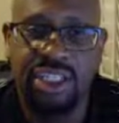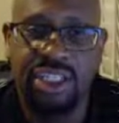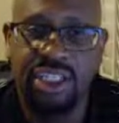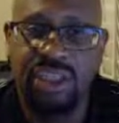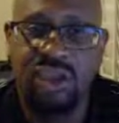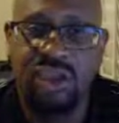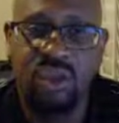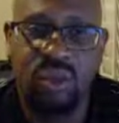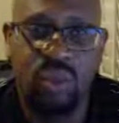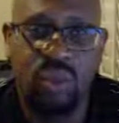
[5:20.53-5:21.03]

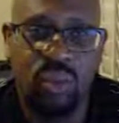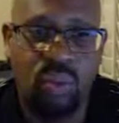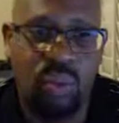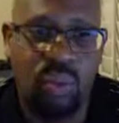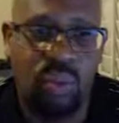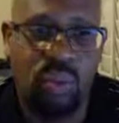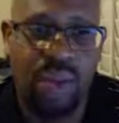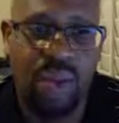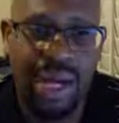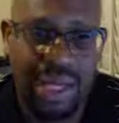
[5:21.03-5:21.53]

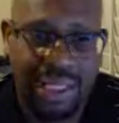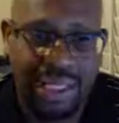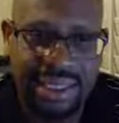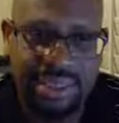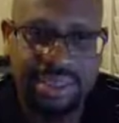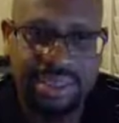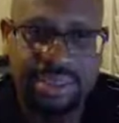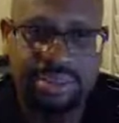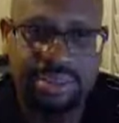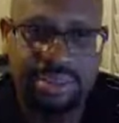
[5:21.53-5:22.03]
why
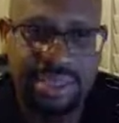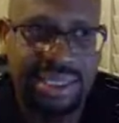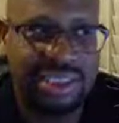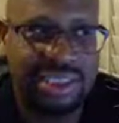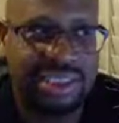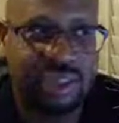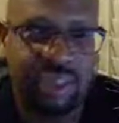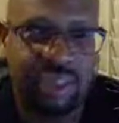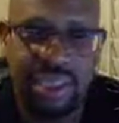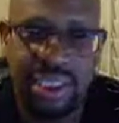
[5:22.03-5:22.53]
is the
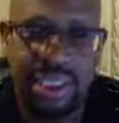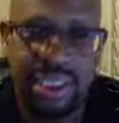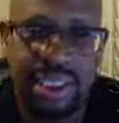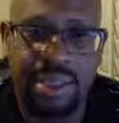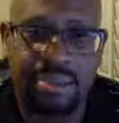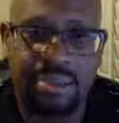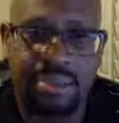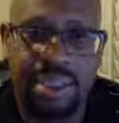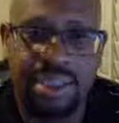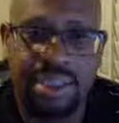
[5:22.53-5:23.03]
price going
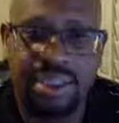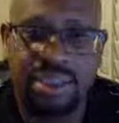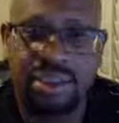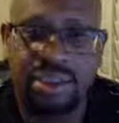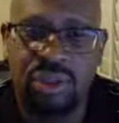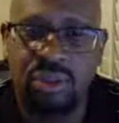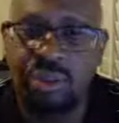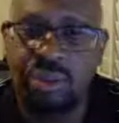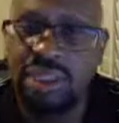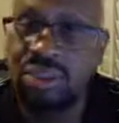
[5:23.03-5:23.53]
up
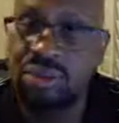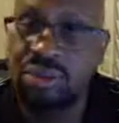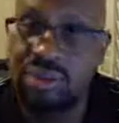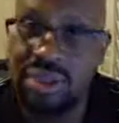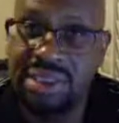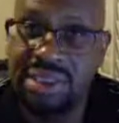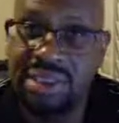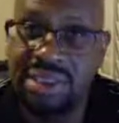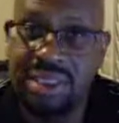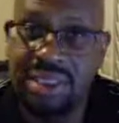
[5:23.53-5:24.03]
so much
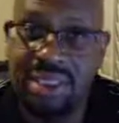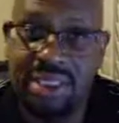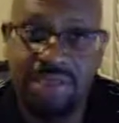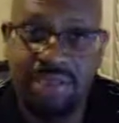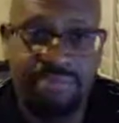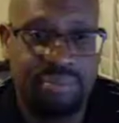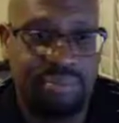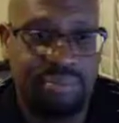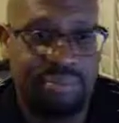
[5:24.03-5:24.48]
recently?